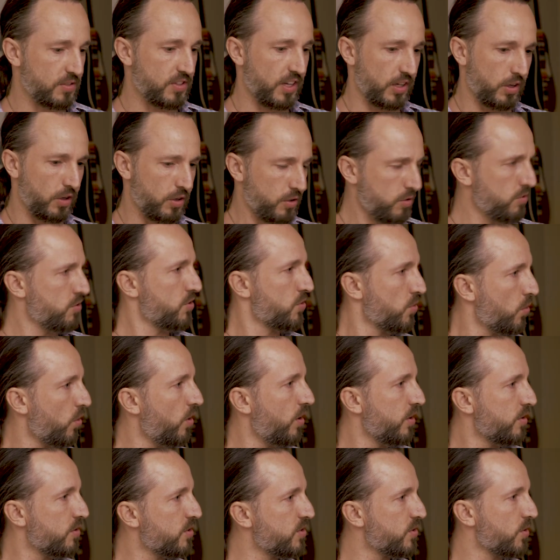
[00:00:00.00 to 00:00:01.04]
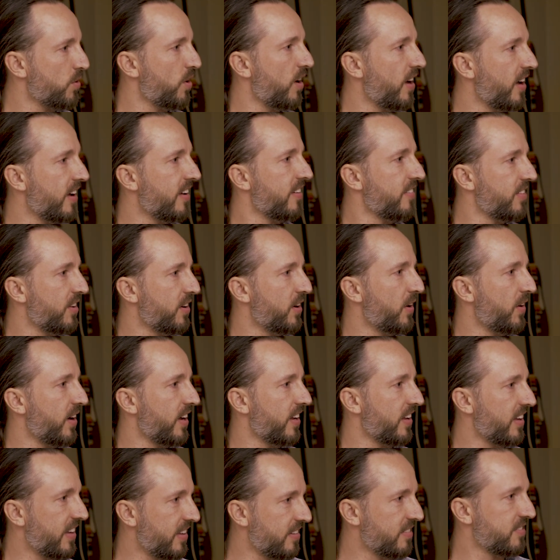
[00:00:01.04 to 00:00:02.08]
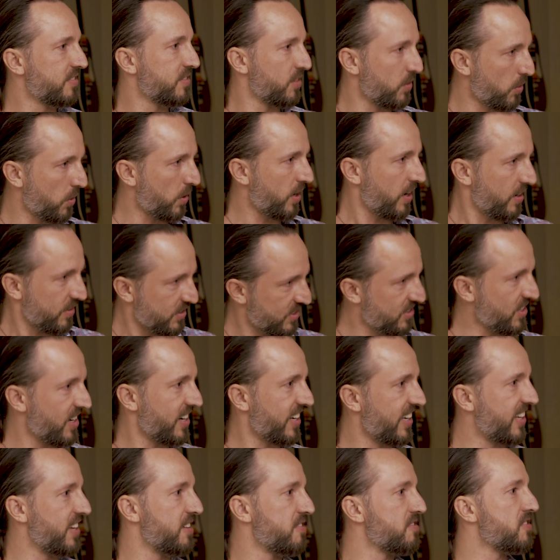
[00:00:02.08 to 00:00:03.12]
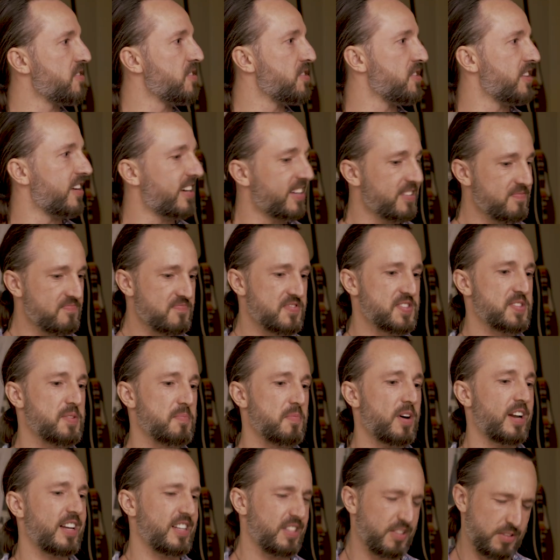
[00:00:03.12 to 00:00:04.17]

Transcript: I was like, "Are you sure? Are you sure?" I, you know, I, Lori, I was trying to give her the the money.